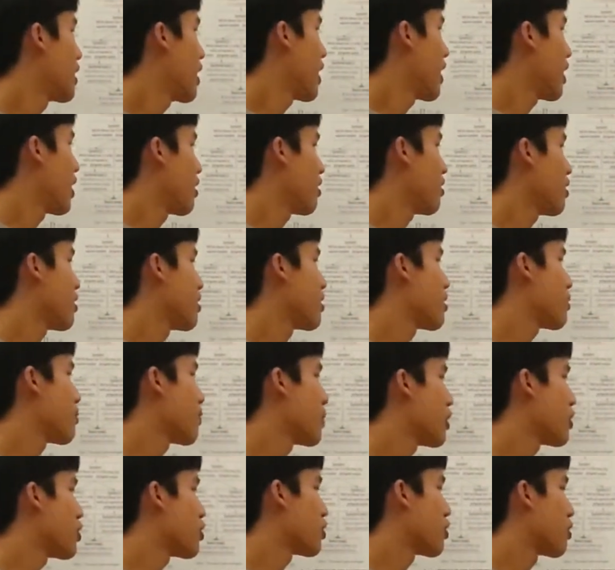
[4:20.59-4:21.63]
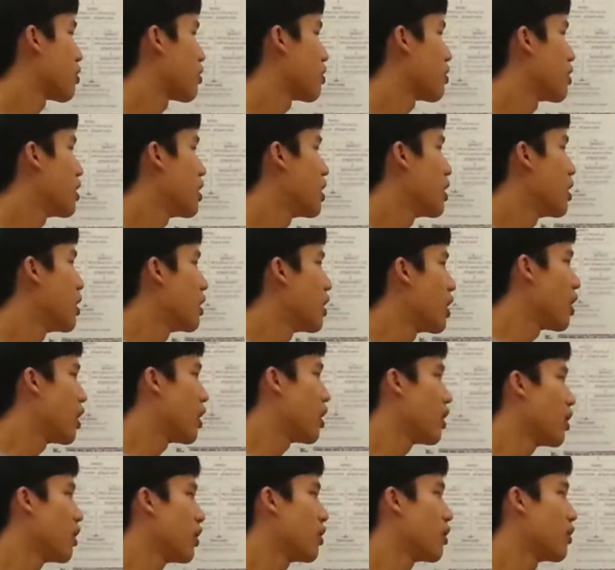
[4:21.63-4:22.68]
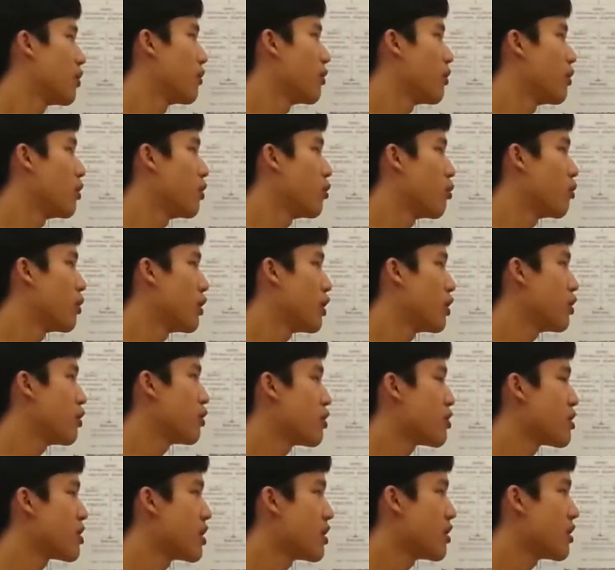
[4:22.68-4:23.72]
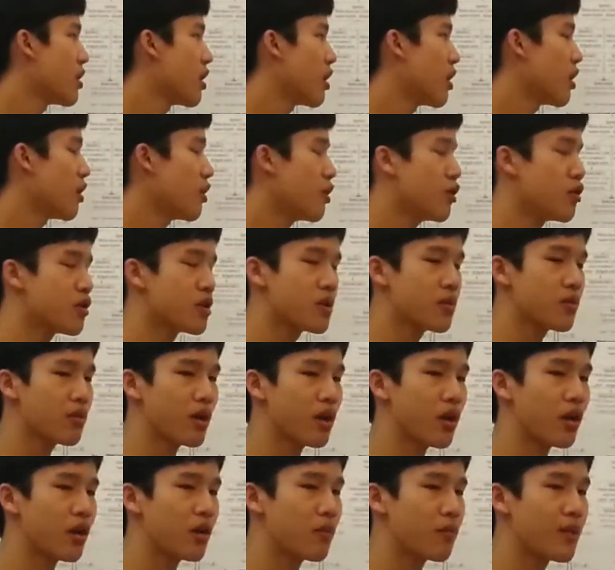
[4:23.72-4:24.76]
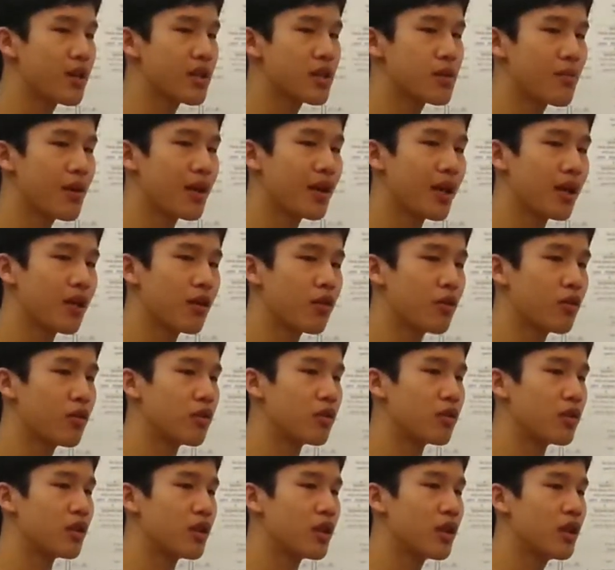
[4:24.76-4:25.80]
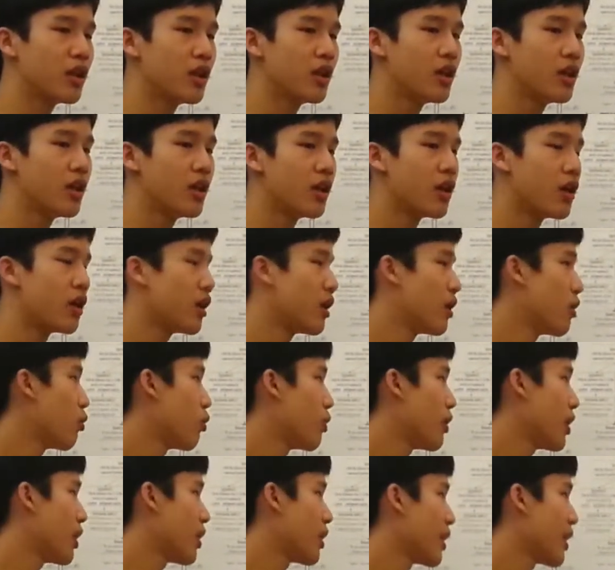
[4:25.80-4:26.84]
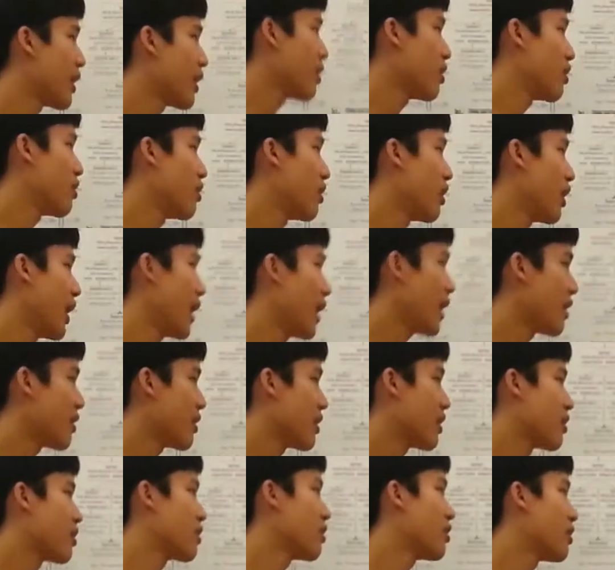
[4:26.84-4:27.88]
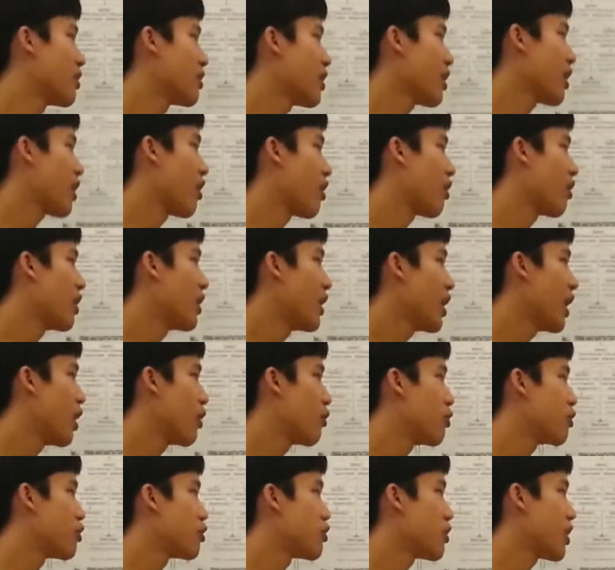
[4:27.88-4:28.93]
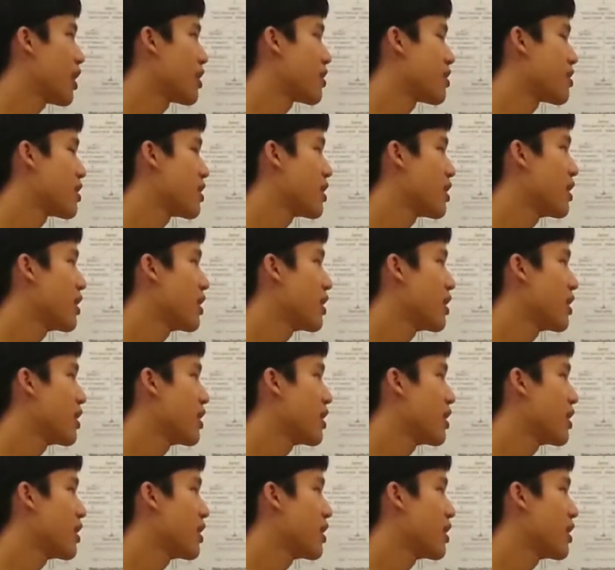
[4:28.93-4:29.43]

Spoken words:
And in this picture, we using maximum likelihood. We cut the head and cut the tail, and we just